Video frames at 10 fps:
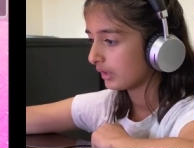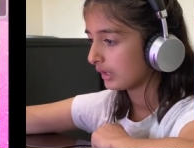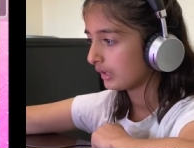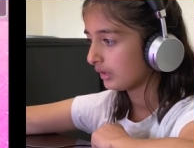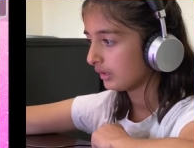
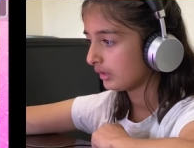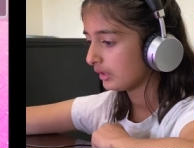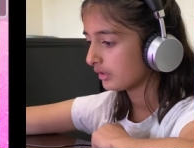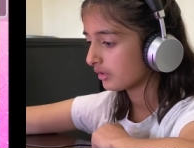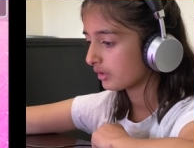And
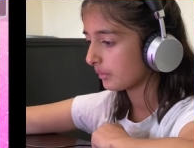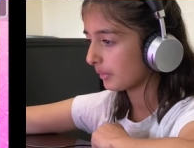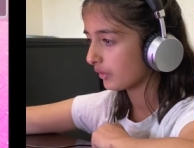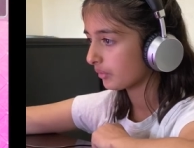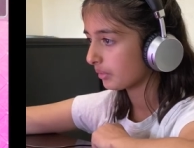these are
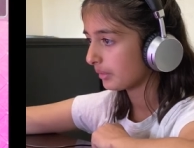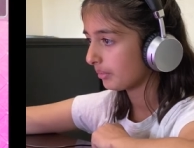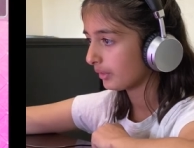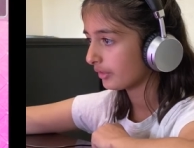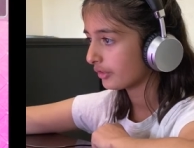some other
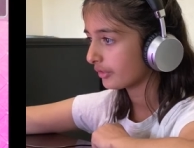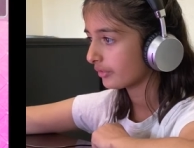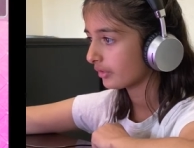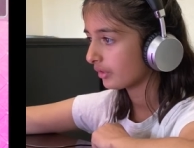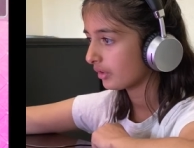
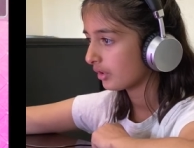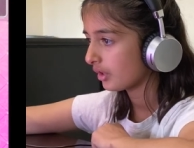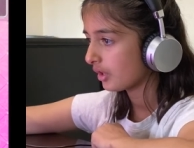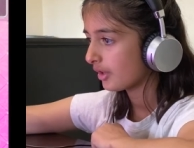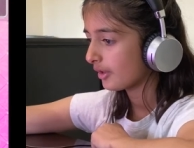people's.
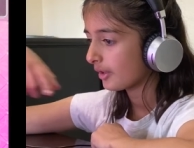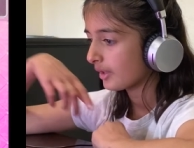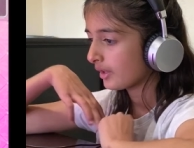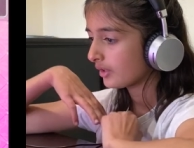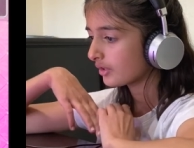
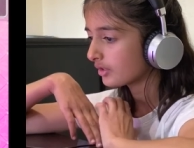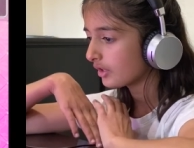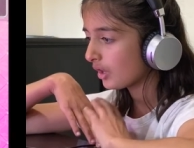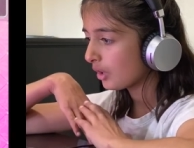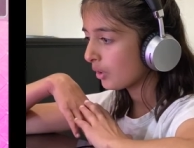
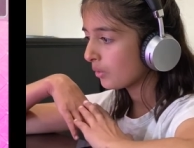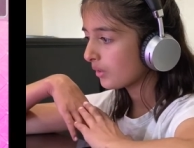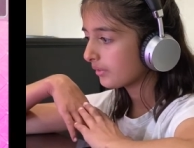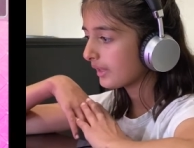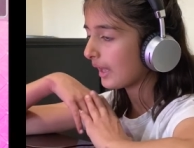
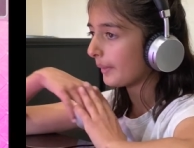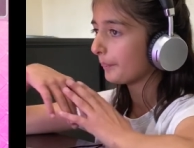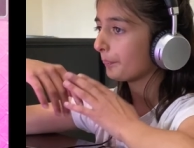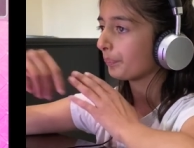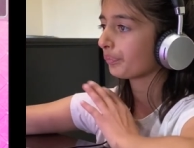So yeah,
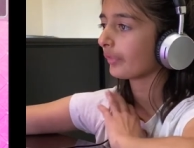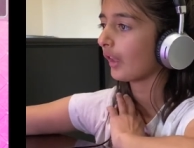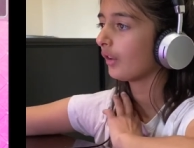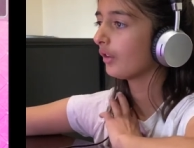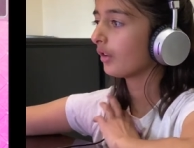
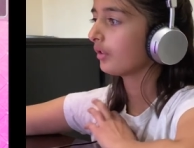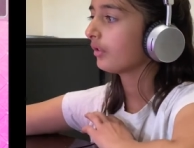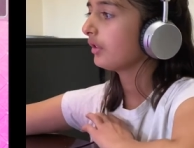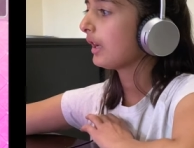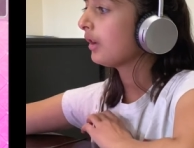
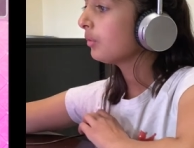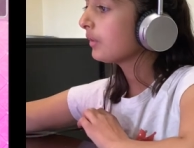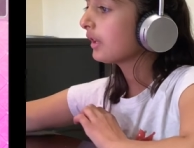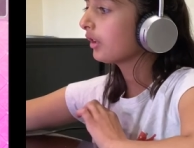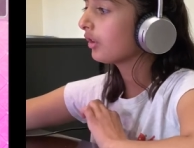
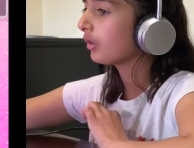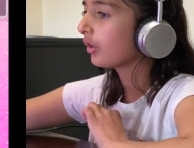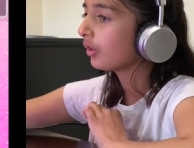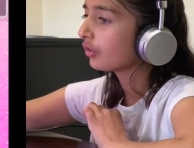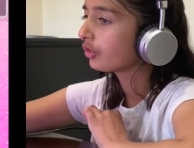now we can
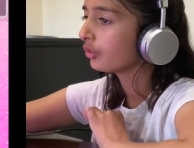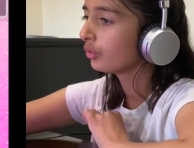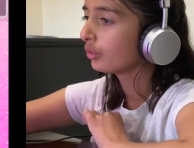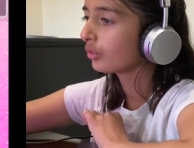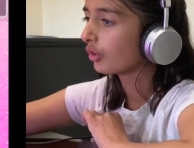go
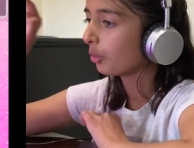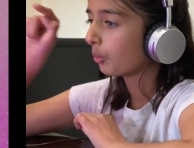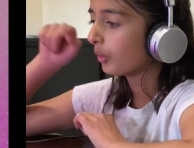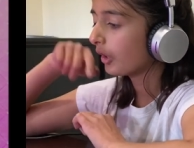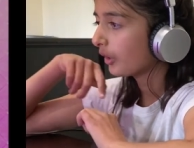to the
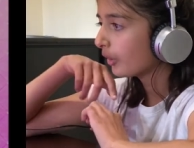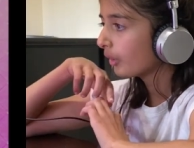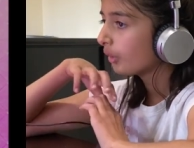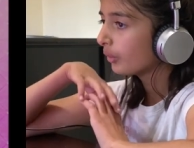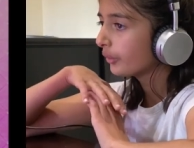
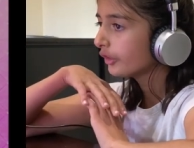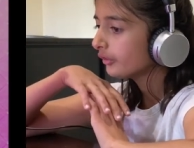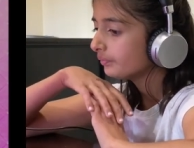world.